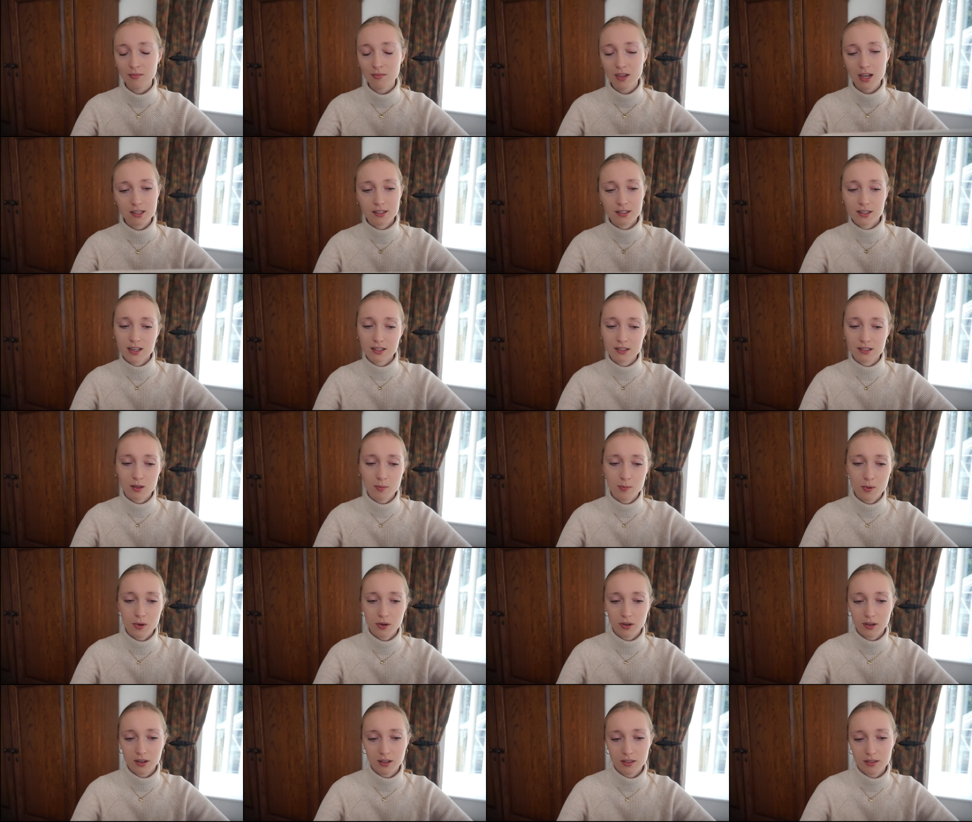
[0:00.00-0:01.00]
It says the
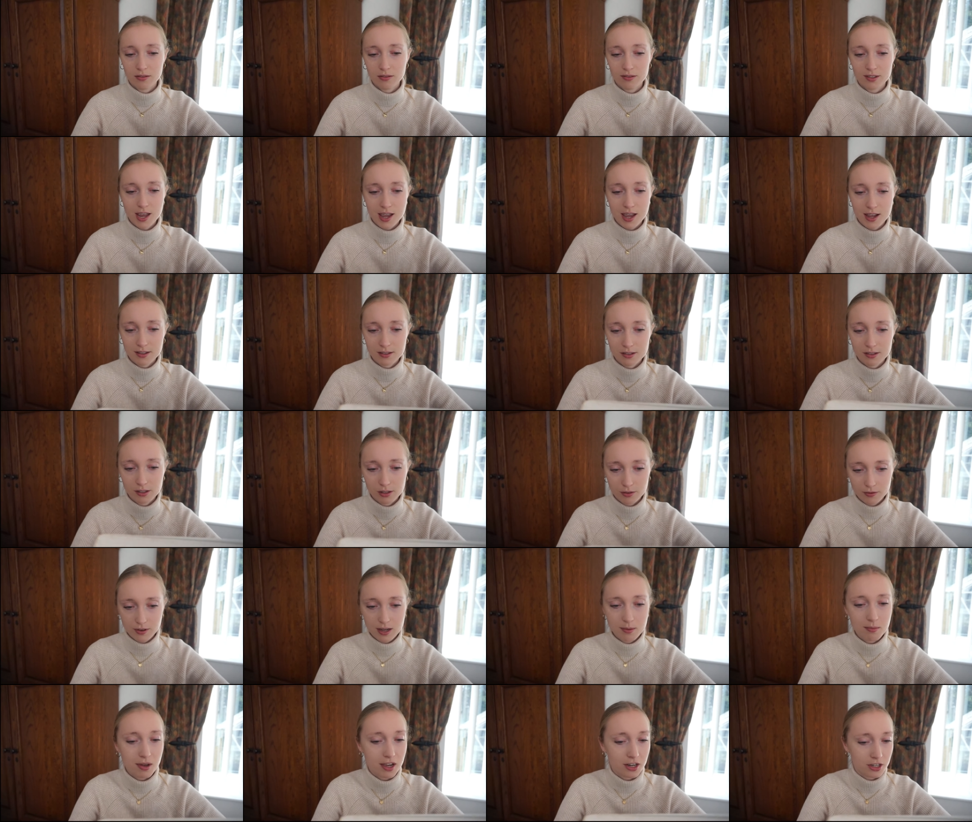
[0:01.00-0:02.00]
book contains
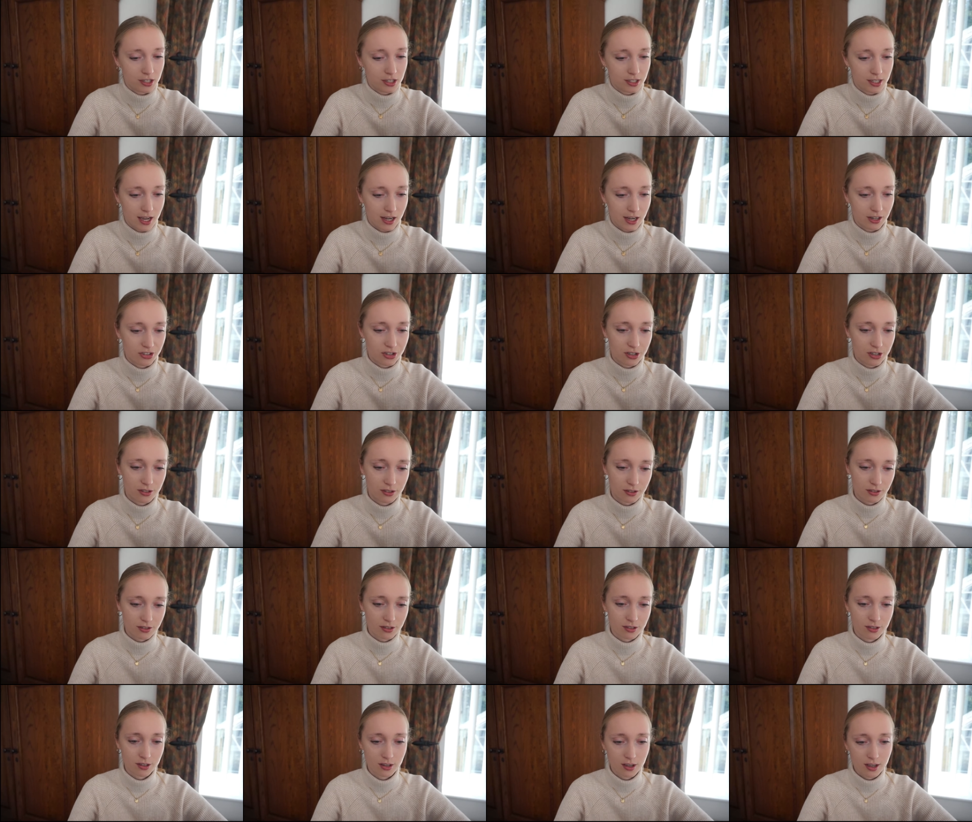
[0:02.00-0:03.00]
3 major
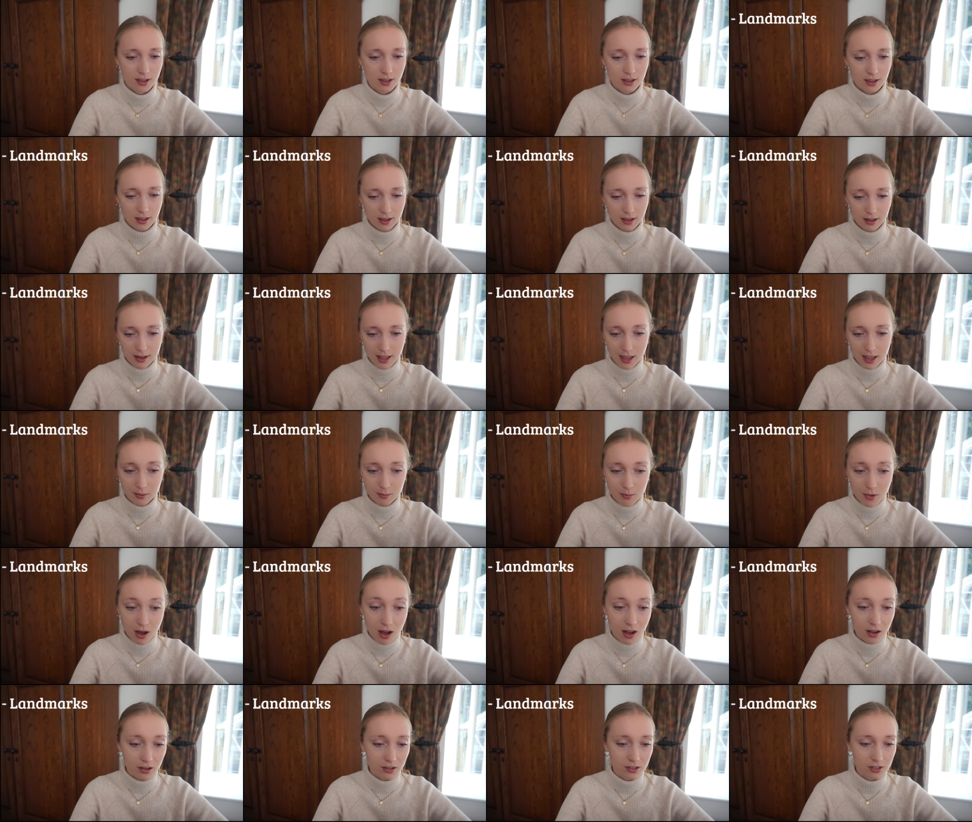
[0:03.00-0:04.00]
sections:
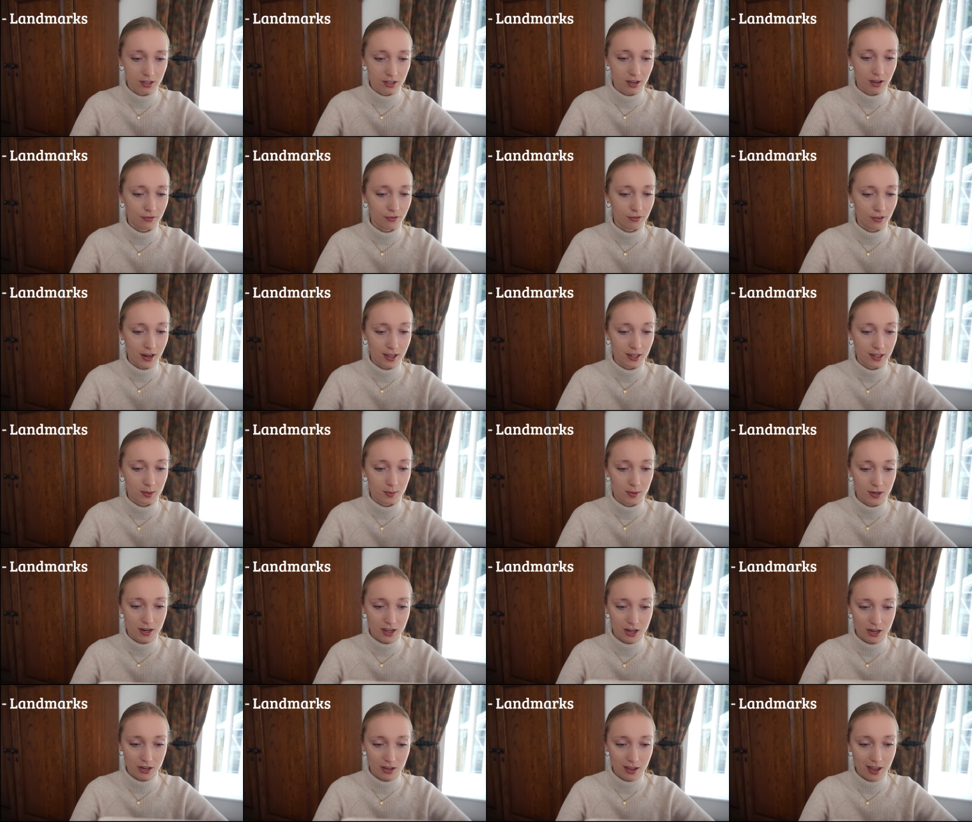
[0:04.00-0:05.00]
landmarks, a full
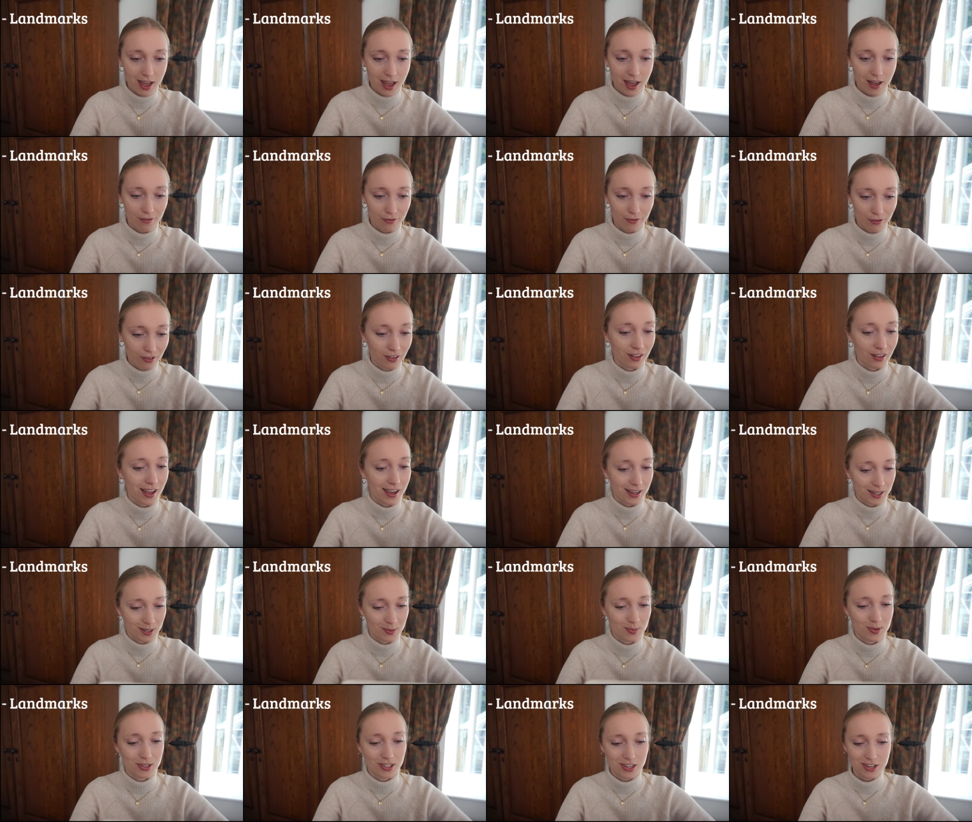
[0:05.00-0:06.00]

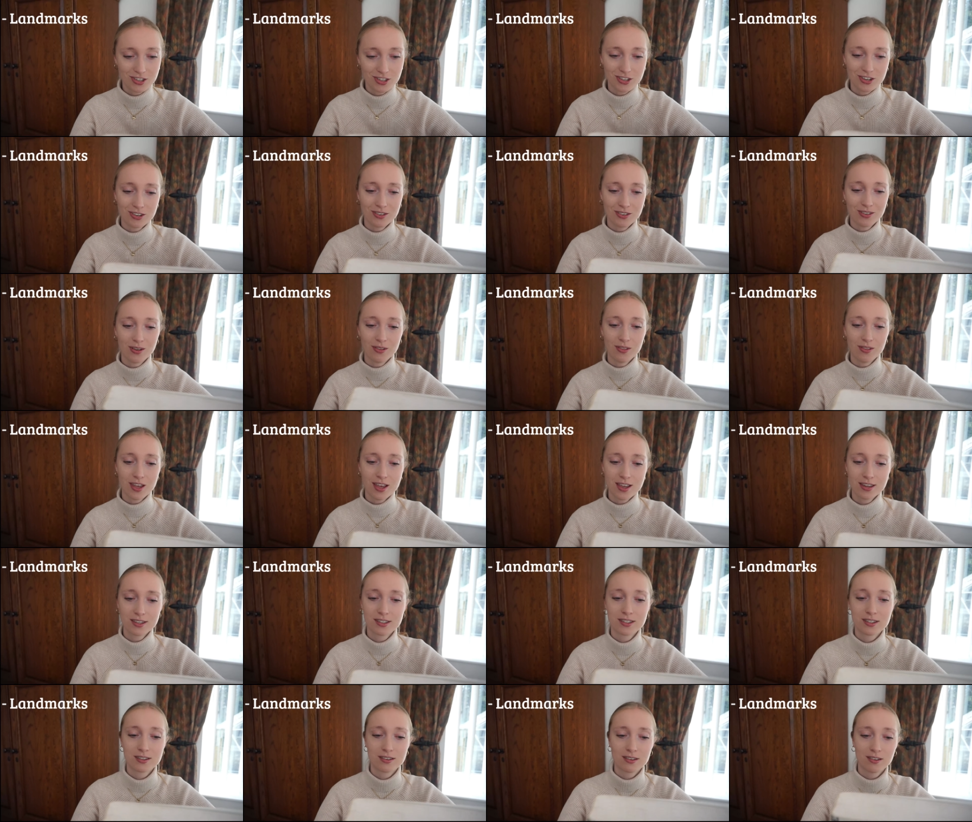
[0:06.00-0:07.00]
exposition on the
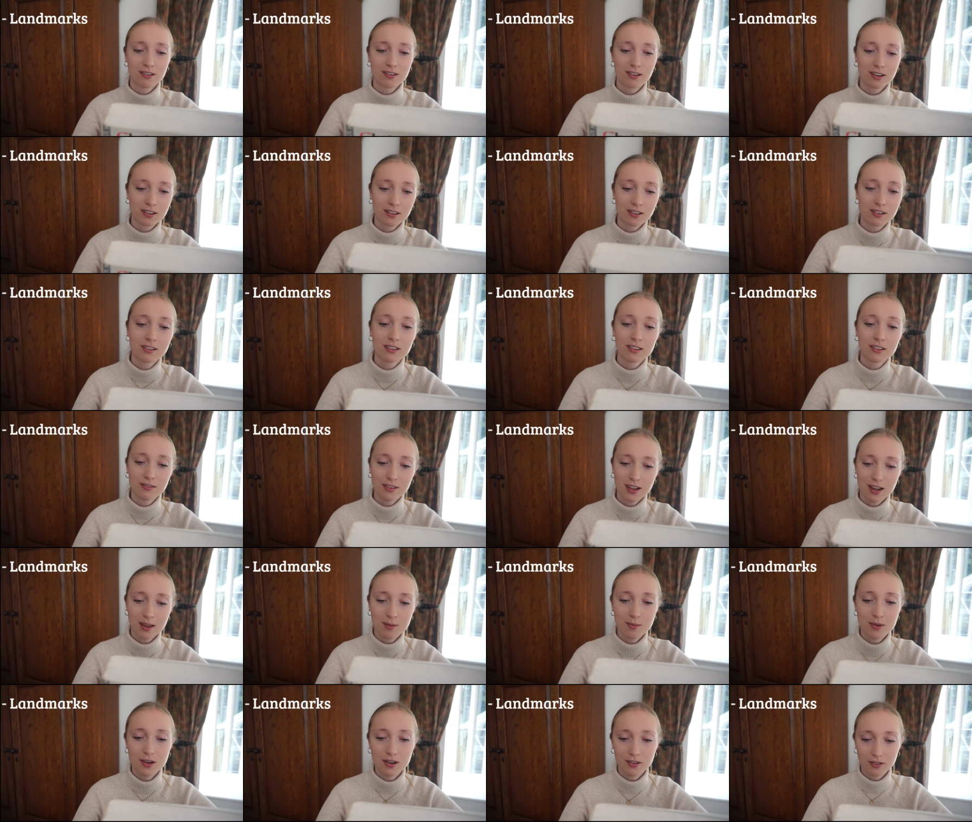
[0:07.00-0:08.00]
historical
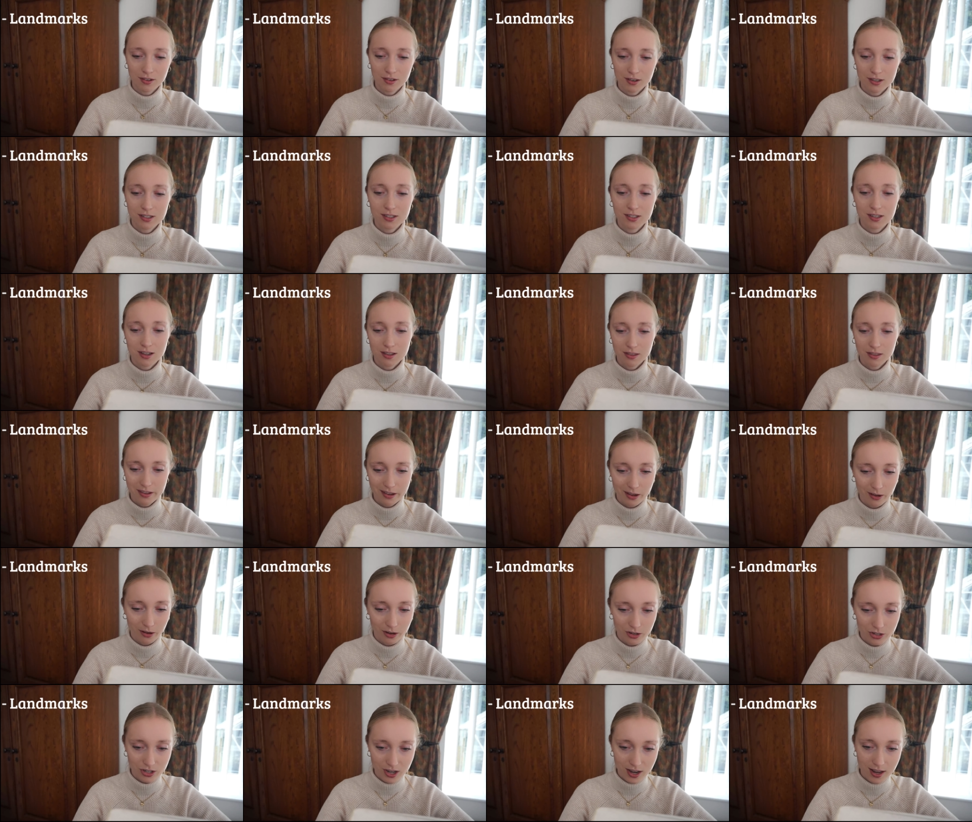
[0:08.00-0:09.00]
development of Christian
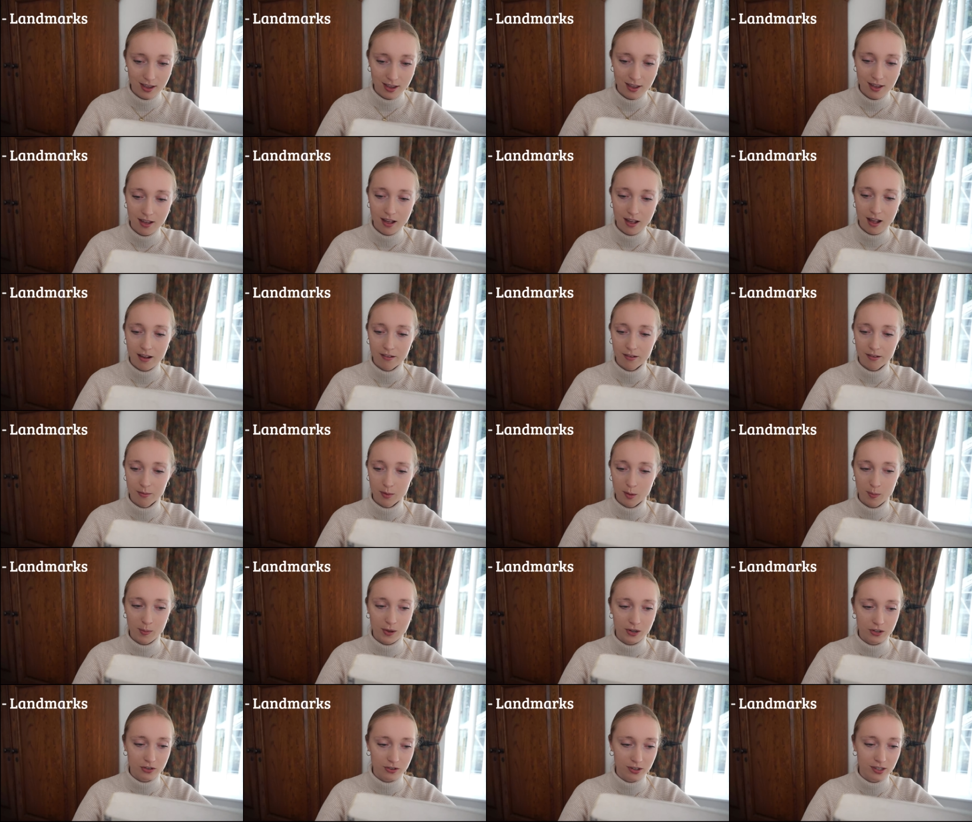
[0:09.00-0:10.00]
theology from the
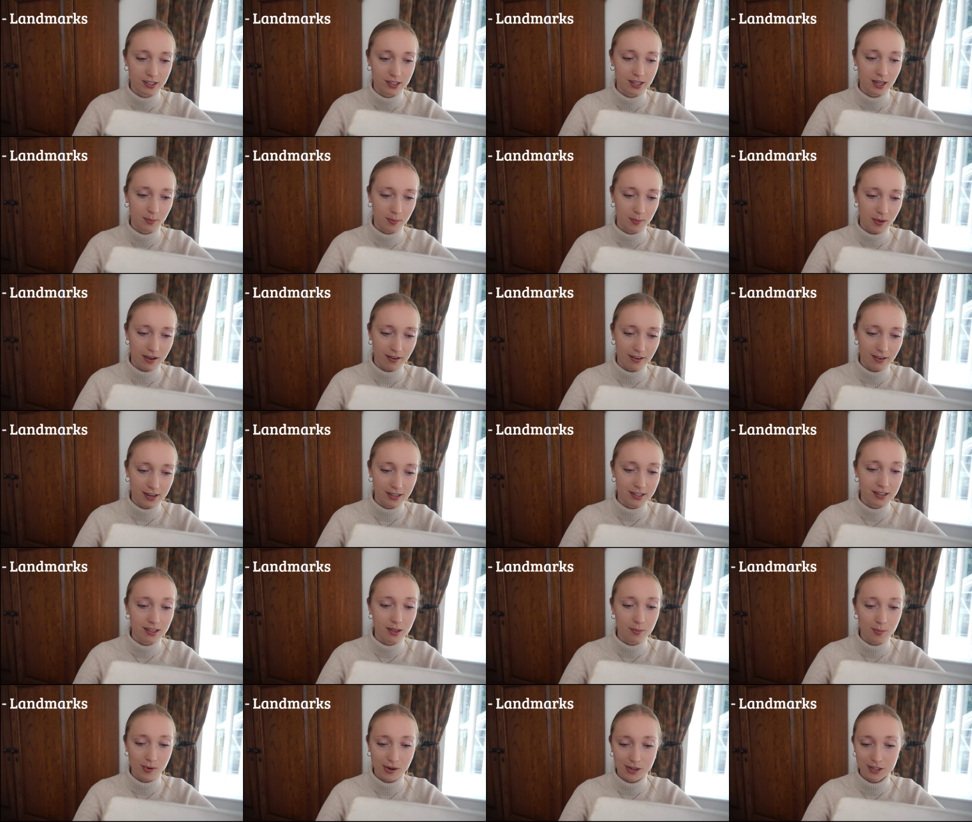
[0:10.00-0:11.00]
patristic period to
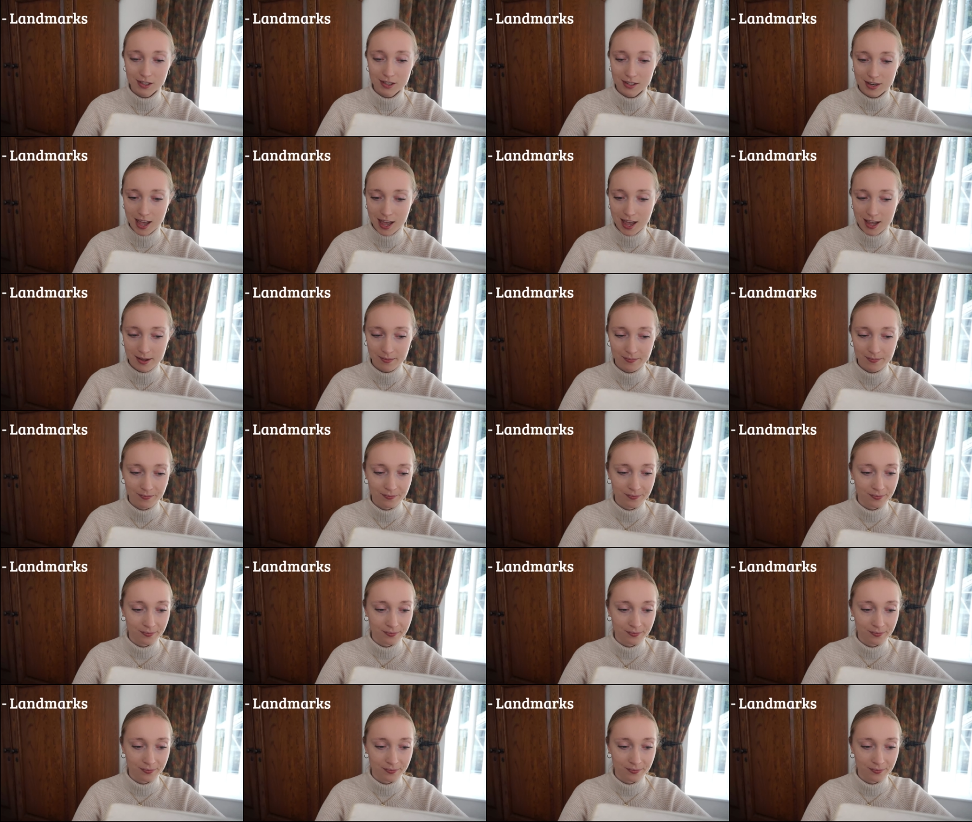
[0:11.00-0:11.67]
the present day;